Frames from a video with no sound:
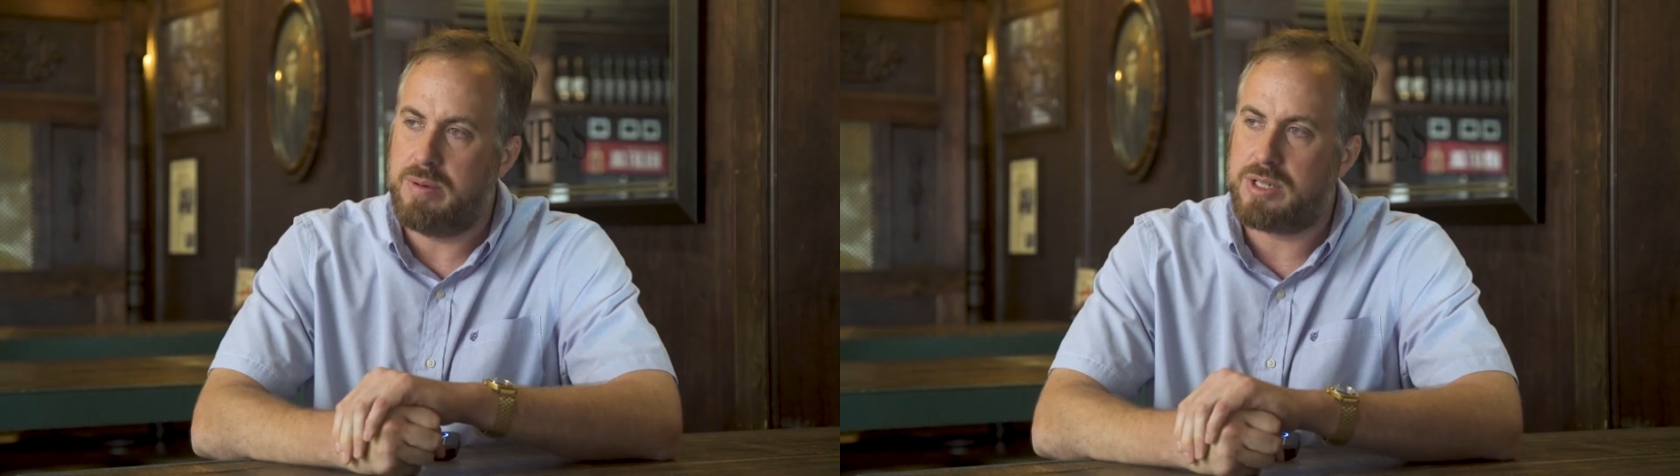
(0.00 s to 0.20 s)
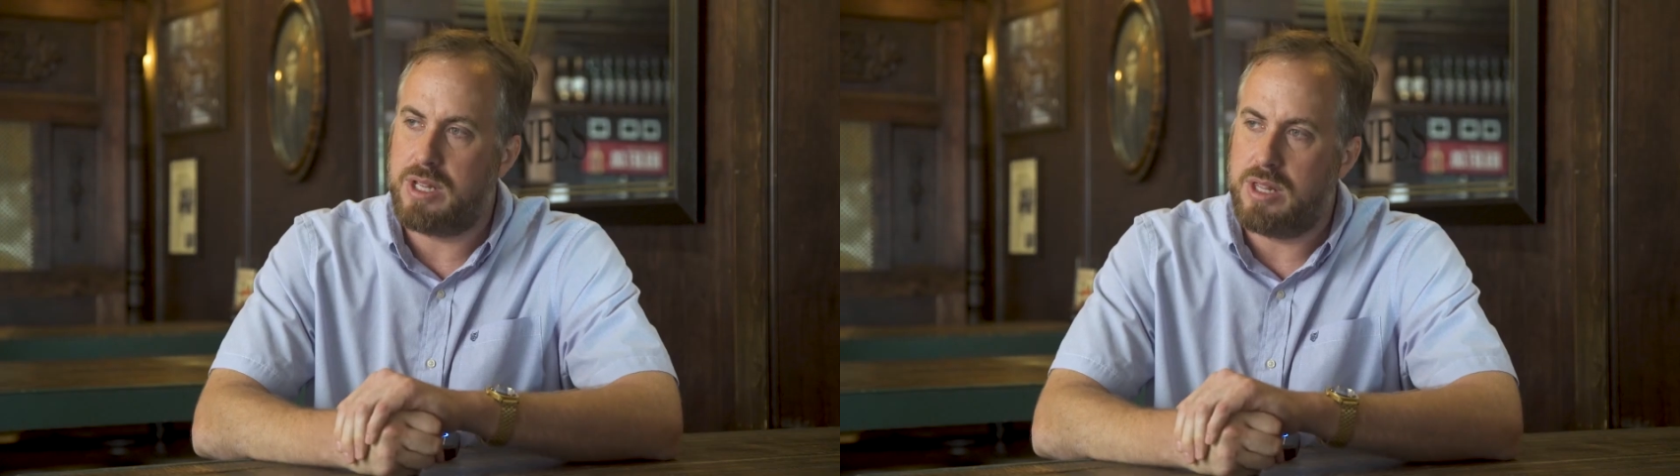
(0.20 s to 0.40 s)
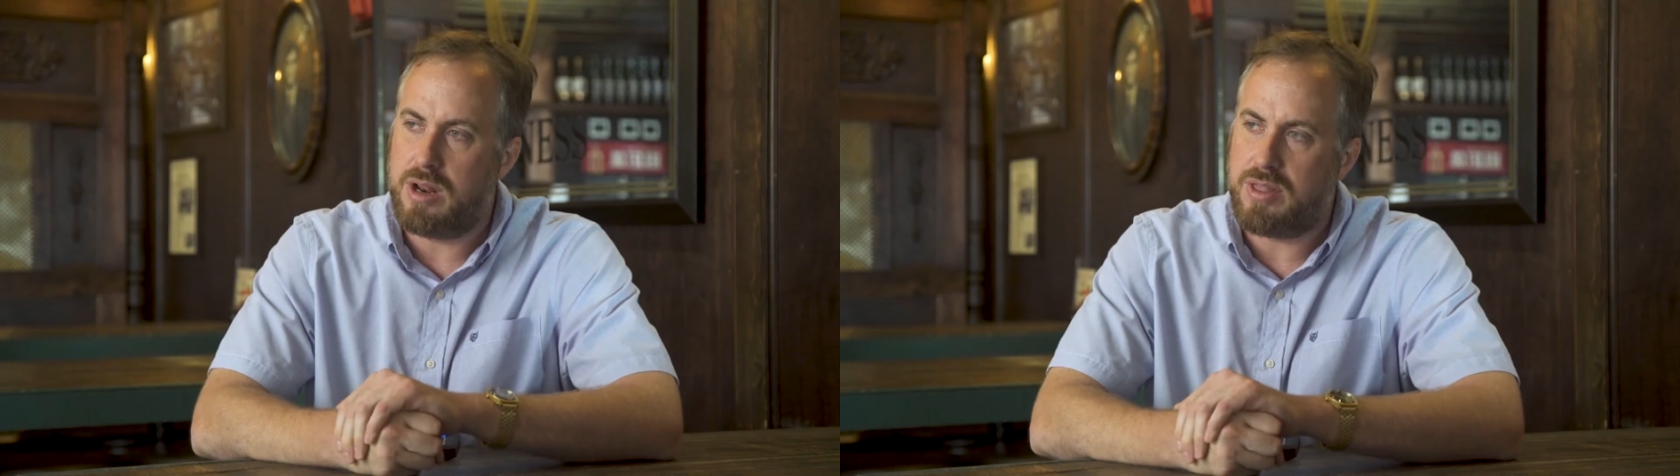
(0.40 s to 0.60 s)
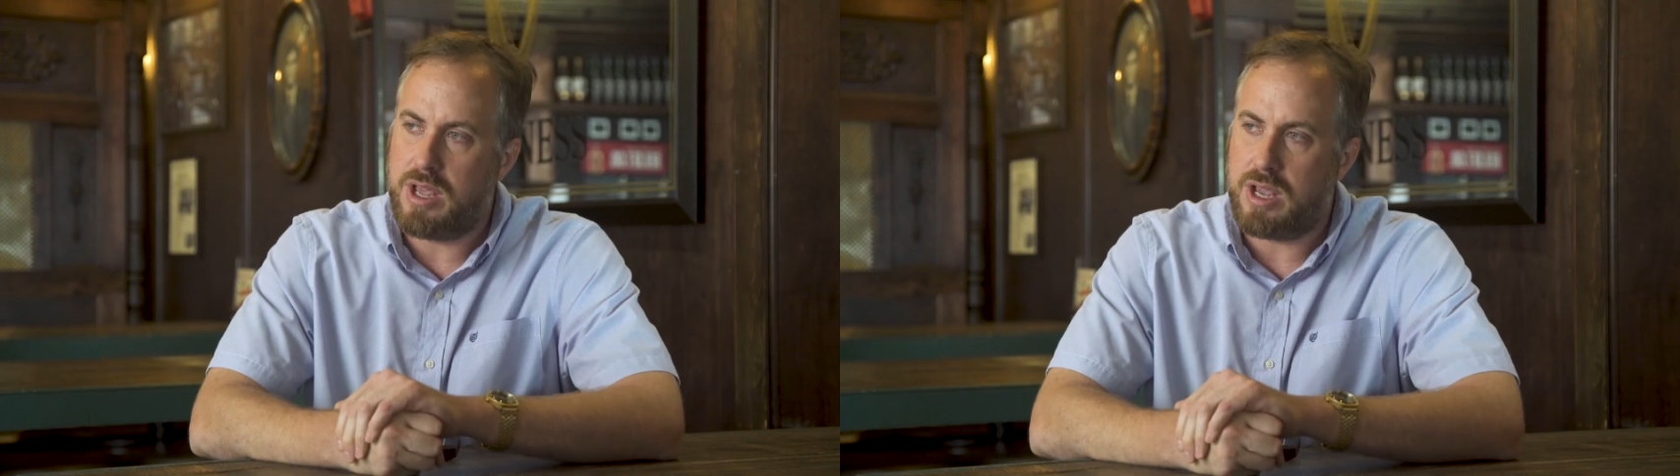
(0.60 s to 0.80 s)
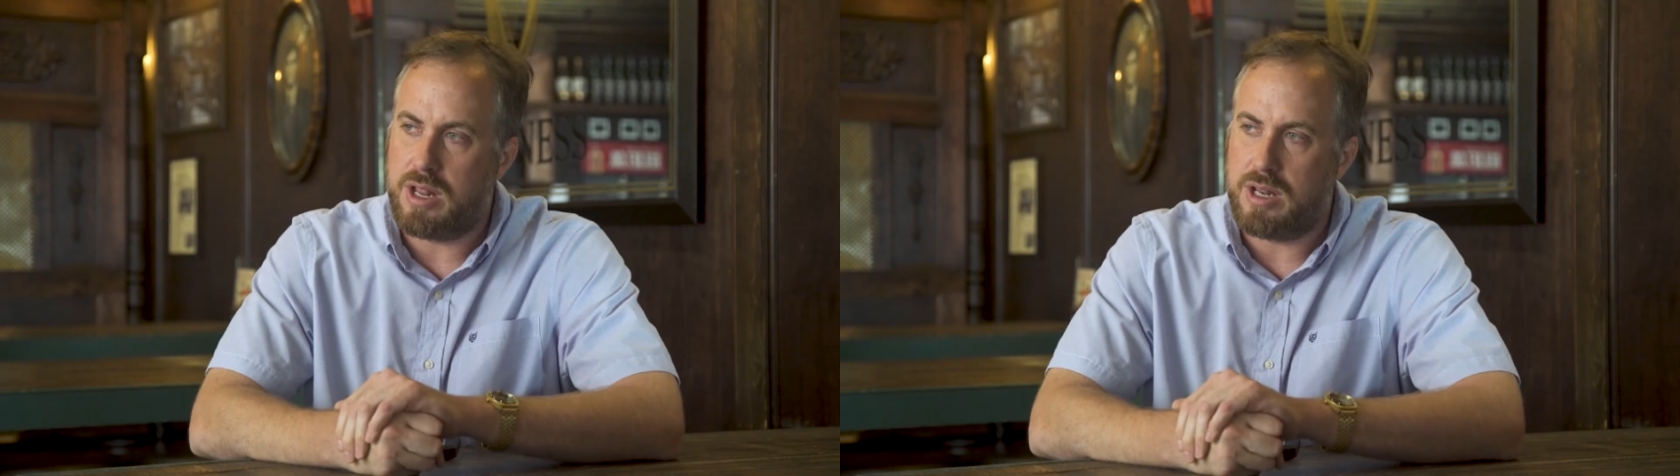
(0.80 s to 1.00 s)
sitting there
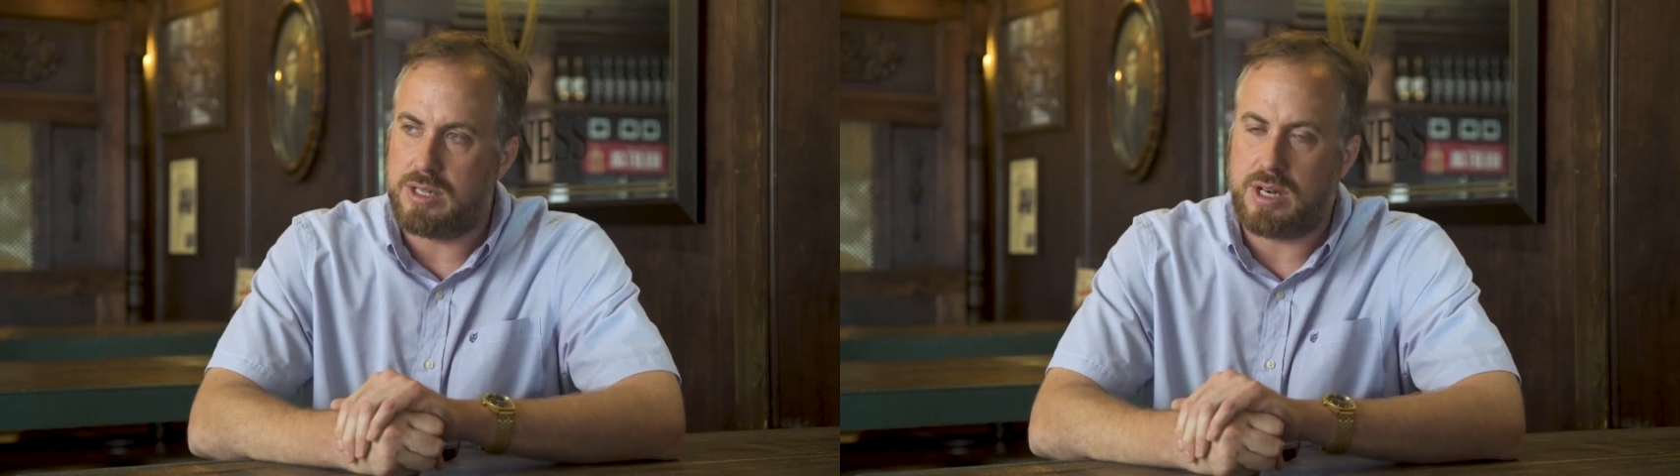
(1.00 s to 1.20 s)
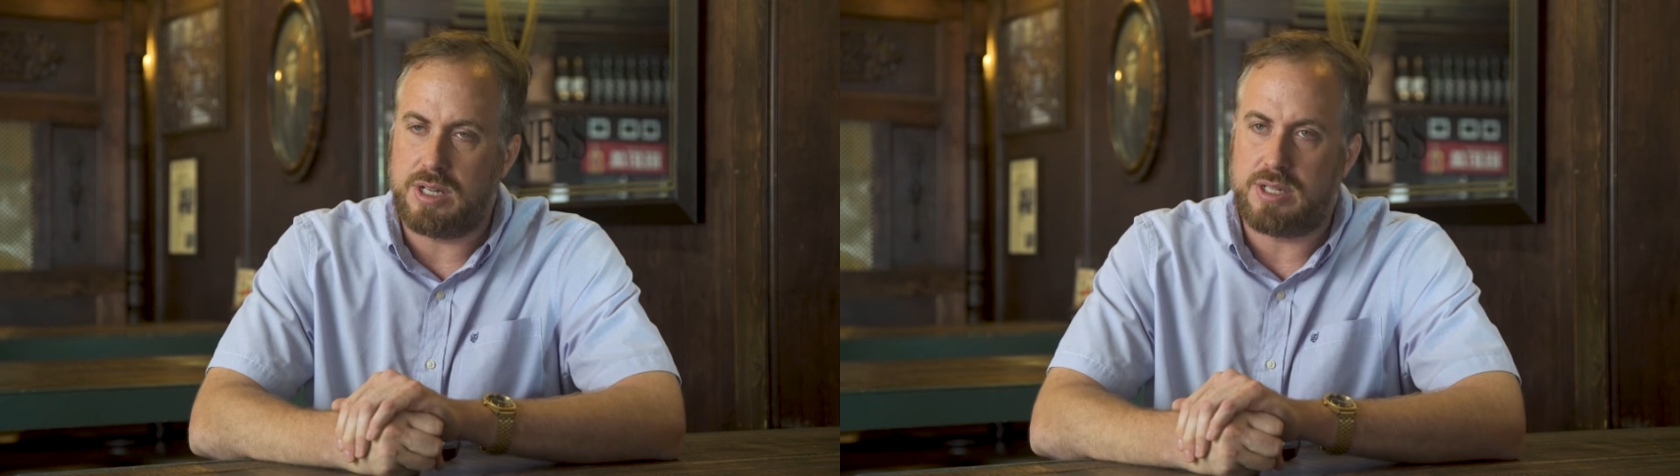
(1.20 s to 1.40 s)
thinking it's going